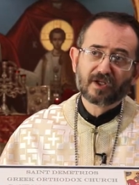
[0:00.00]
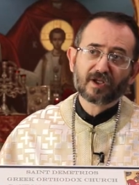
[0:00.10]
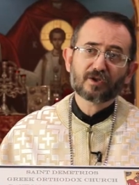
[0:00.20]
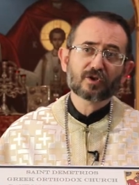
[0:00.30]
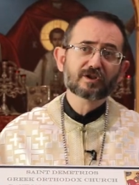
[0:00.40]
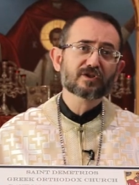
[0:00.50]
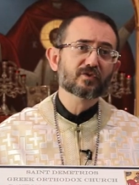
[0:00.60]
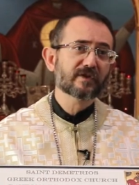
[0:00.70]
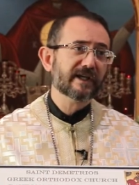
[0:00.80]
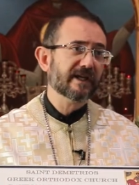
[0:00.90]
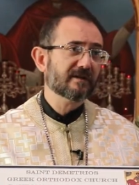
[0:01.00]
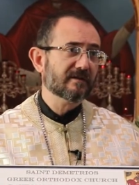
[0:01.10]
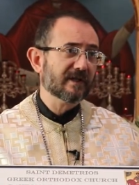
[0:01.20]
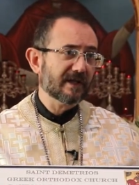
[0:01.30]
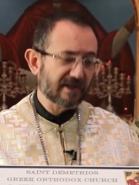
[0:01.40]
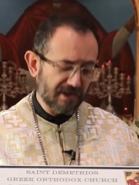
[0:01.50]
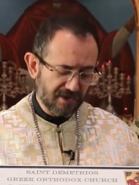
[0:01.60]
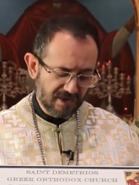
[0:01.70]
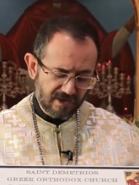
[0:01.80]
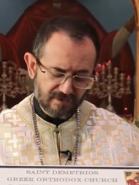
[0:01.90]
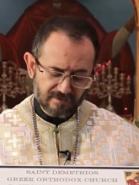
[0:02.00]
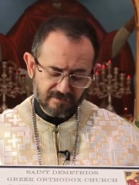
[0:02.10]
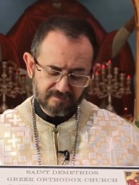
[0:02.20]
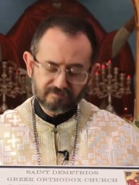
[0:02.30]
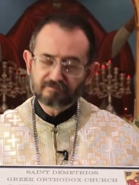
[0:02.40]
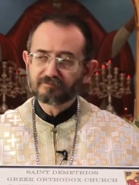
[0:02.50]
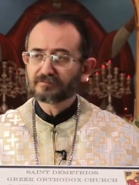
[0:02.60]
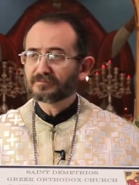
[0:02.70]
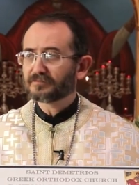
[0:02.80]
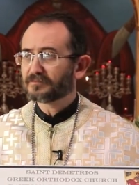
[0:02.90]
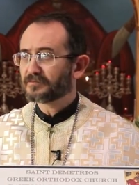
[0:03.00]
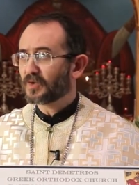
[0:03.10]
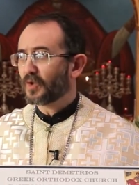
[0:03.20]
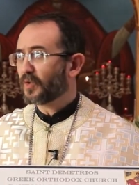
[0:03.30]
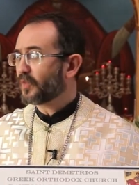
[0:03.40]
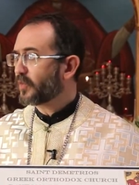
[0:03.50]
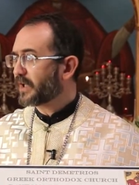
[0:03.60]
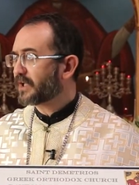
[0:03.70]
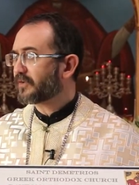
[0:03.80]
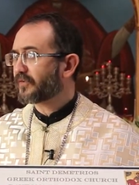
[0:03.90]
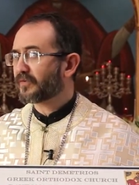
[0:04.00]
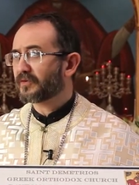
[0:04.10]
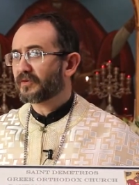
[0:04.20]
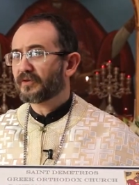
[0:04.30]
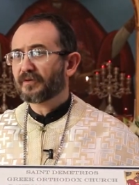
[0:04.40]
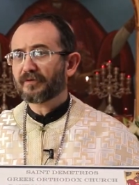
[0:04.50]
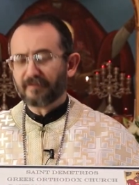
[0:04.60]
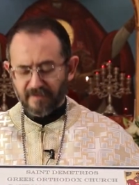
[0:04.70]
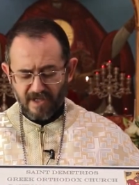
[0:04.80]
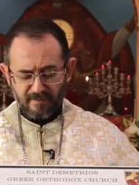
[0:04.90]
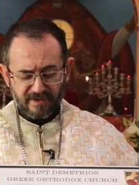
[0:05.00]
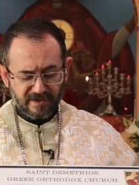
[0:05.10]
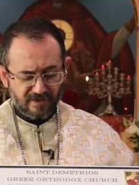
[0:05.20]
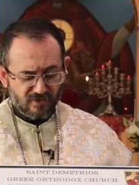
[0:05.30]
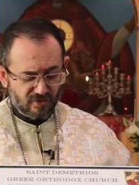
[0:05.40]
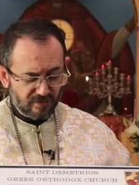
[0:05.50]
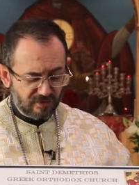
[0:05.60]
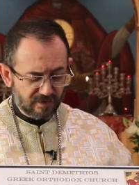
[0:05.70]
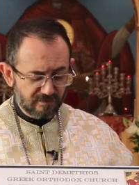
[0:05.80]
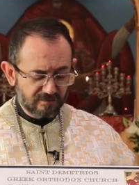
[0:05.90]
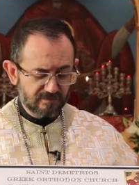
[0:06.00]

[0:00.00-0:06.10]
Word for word: in order to gain a career, wealth, family, children,